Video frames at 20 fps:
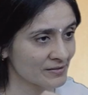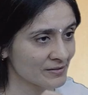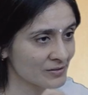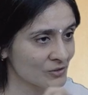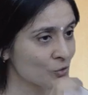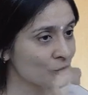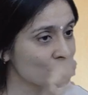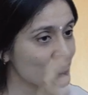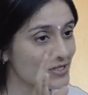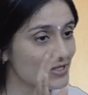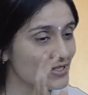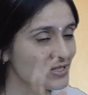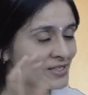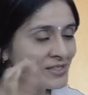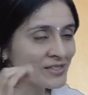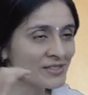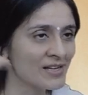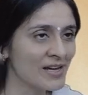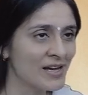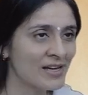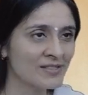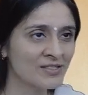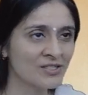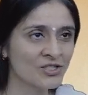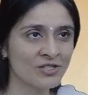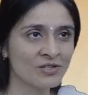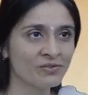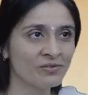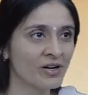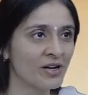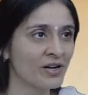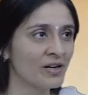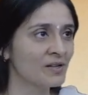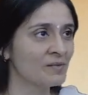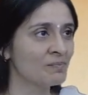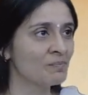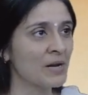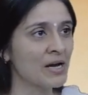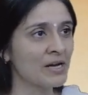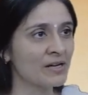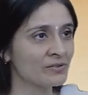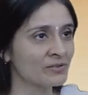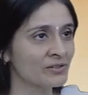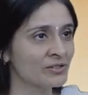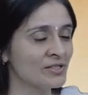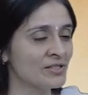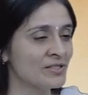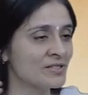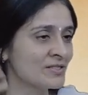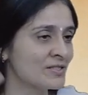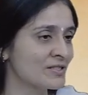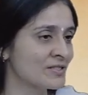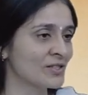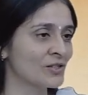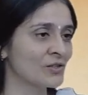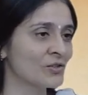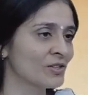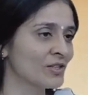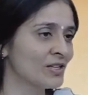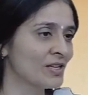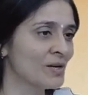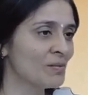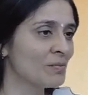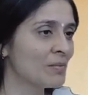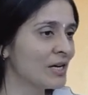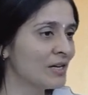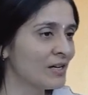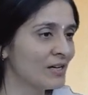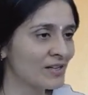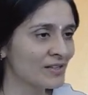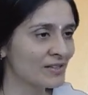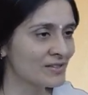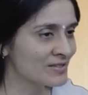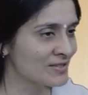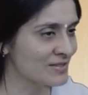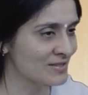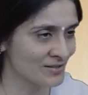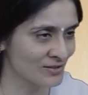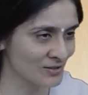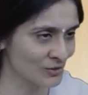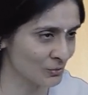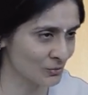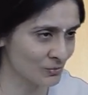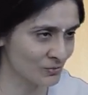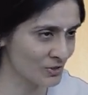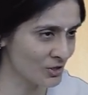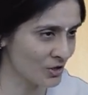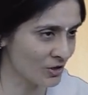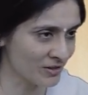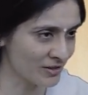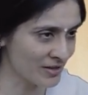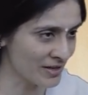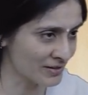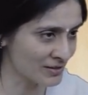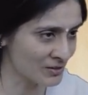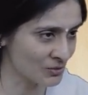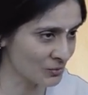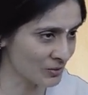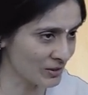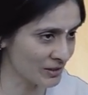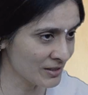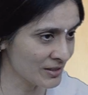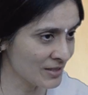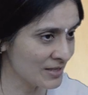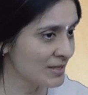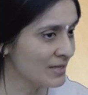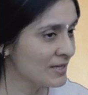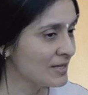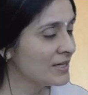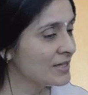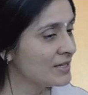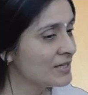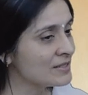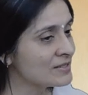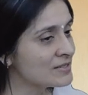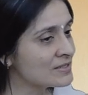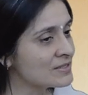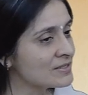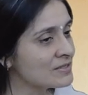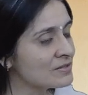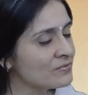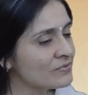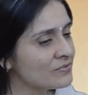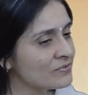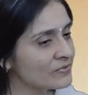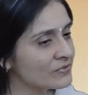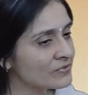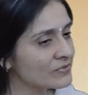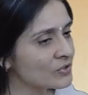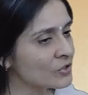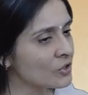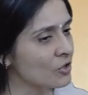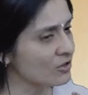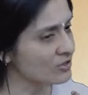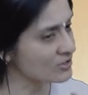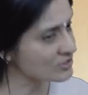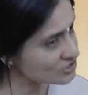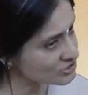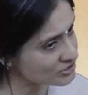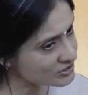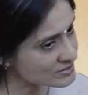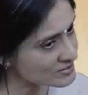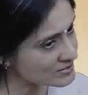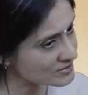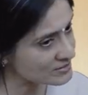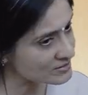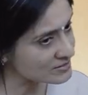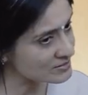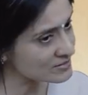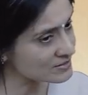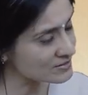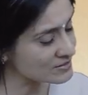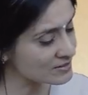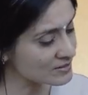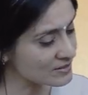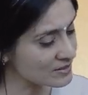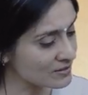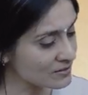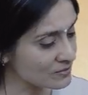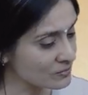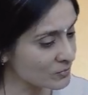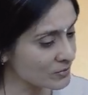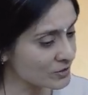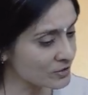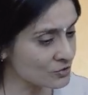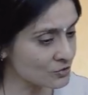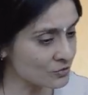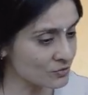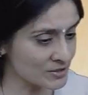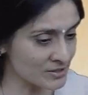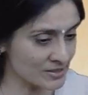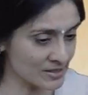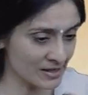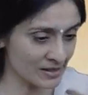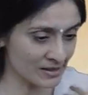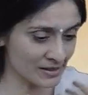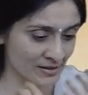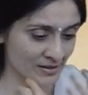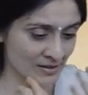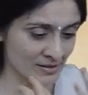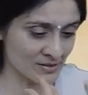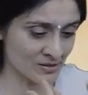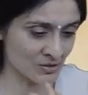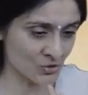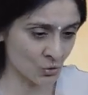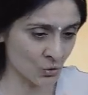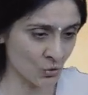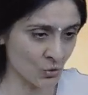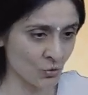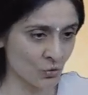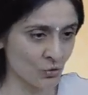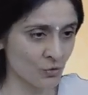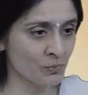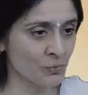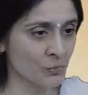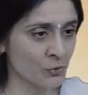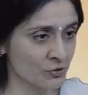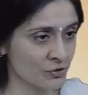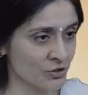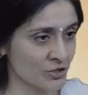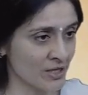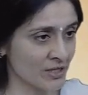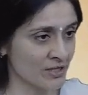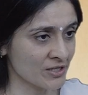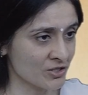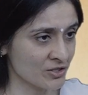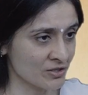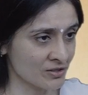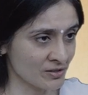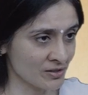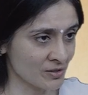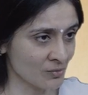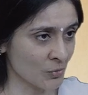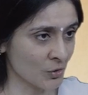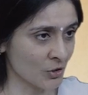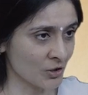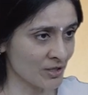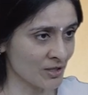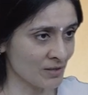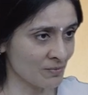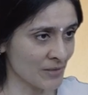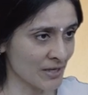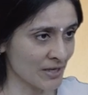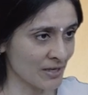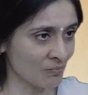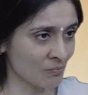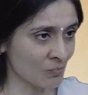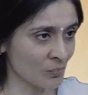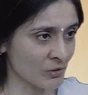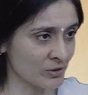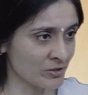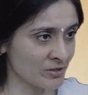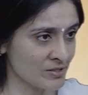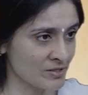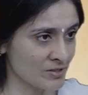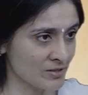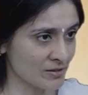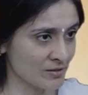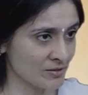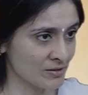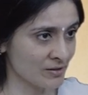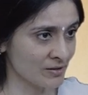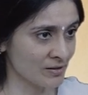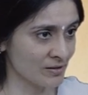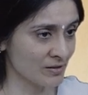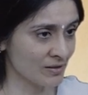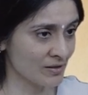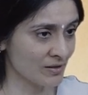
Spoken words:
Don't see it as Shiva and Parvati sitting on the Himalayas. No, not that way. It is if consciousness were to tell its own projection, the body, mind, person,